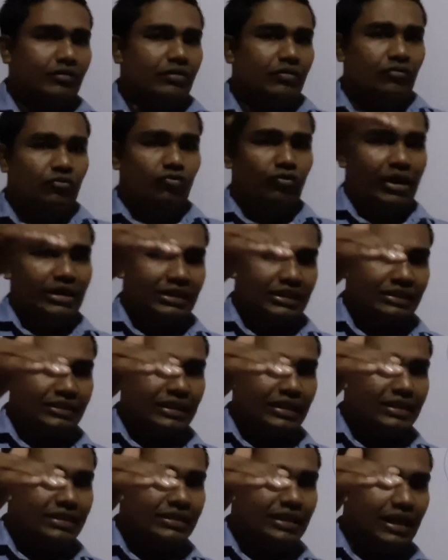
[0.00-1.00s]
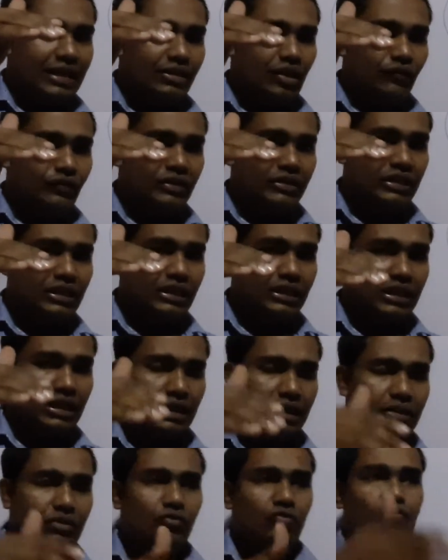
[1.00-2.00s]
What is the inside of the
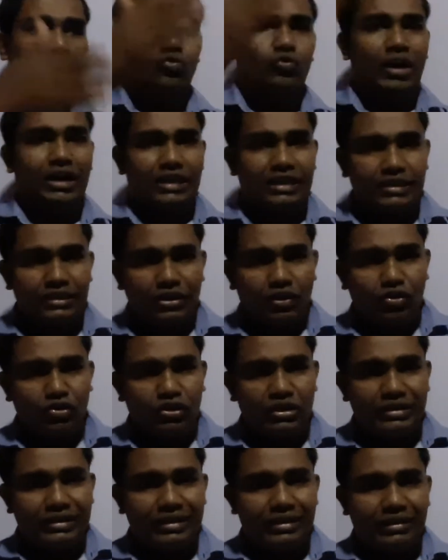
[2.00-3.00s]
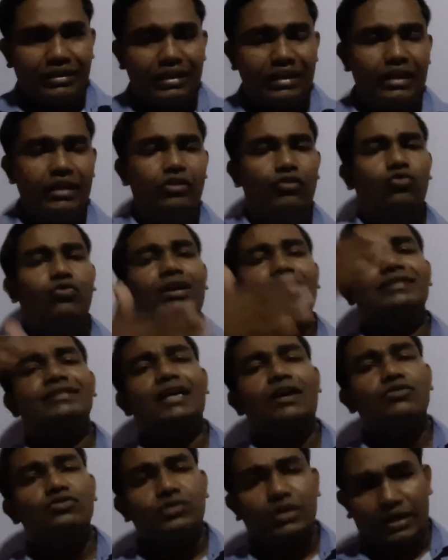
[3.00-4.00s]
circle? What is the on the circle? What is the
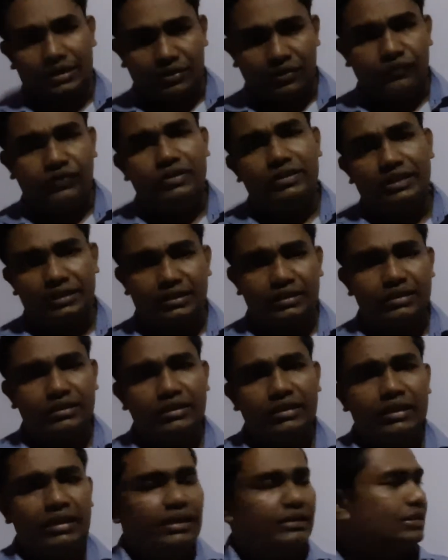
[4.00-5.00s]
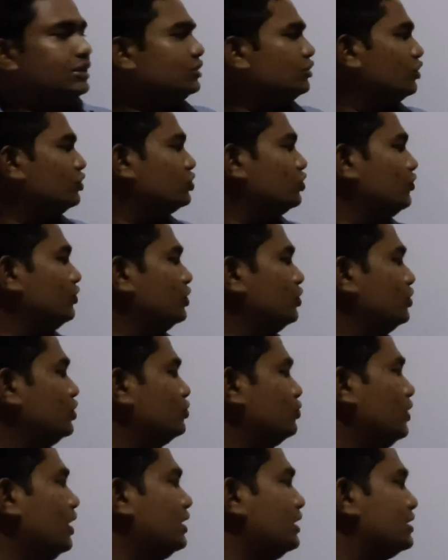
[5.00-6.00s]
outside of the circle? This also you need
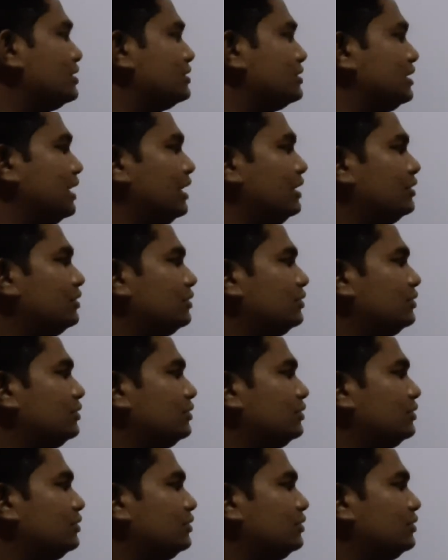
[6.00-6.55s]
to understand.